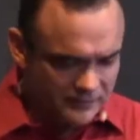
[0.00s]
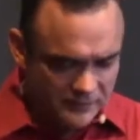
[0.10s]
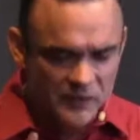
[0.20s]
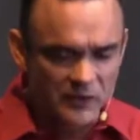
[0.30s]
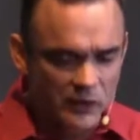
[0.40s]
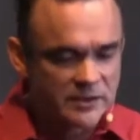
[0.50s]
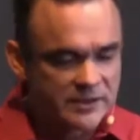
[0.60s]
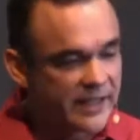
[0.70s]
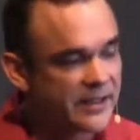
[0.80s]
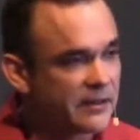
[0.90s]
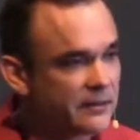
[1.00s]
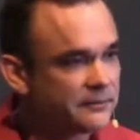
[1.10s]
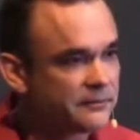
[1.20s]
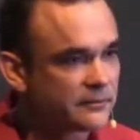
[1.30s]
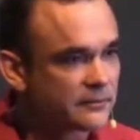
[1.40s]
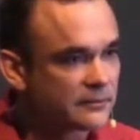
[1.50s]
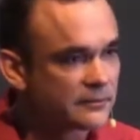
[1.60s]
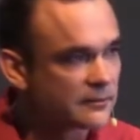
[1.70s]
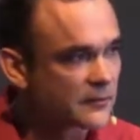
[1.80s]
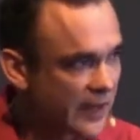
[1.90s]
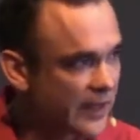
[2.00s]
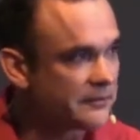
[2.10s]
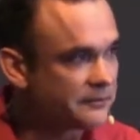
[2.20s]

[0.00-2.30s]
the Lord will take you. Okay?